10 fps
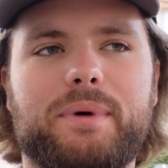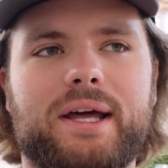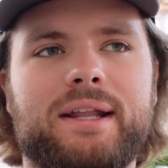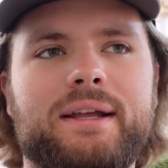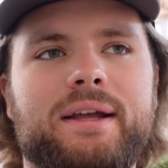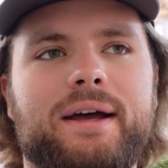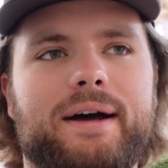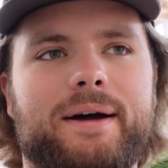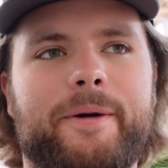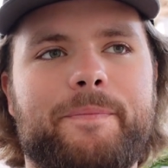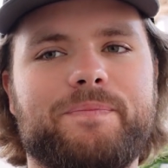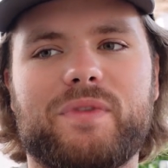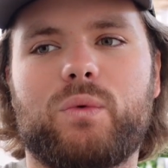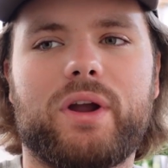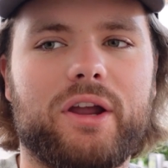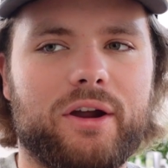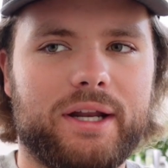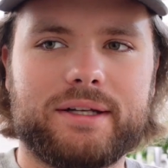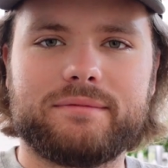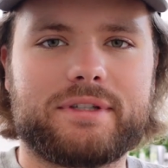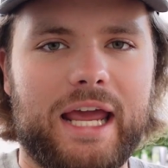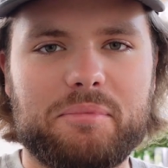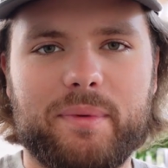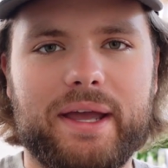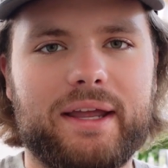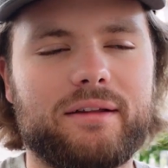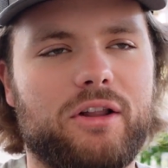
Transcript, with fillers: But um, we're here in Tampa Bay.